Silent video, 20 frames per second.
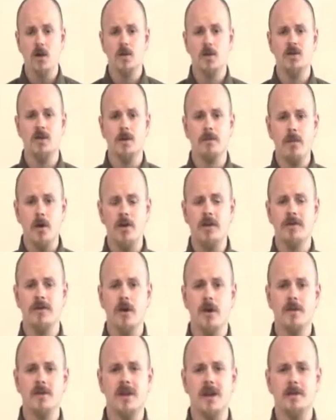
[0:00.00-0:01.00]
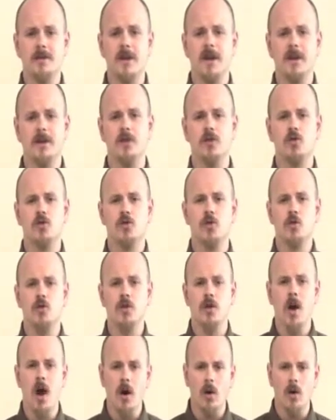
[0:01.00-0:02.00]
which are both verbs that mean to
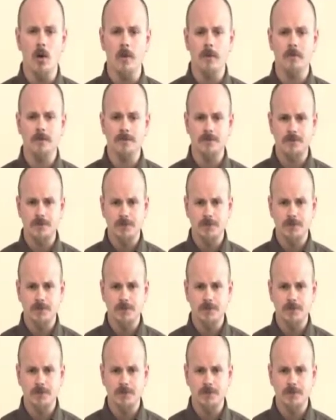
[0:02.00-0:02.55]
know.